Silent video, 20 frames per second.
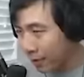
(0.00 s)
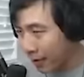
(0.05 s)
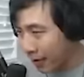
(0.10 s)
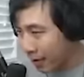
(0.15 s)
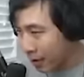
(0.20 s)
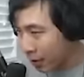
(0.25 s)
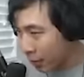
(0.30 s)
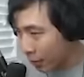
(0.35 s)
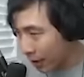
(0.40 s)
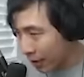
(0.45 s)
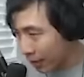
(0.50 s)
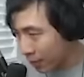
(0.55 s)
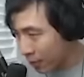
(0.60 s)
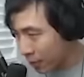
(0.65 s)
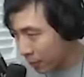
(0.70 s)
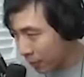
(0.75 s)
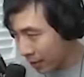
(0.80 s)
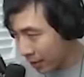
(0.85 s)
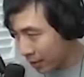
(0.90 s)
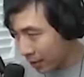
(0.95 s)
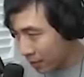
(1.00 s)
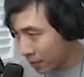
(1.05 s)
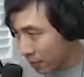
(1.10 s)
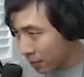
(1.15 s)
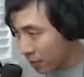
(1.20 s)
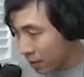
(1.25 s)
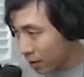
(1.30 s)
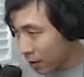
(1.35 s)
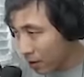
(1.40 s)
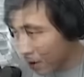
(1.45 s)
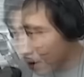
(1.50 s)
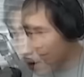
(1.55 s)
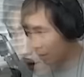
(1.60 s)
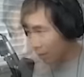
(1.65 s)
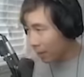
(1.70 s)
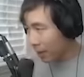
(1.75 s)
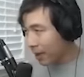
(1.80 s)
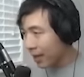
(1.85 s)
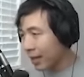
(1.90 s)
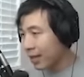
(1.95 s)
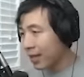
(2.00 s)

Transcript: faster wind up speed. But like,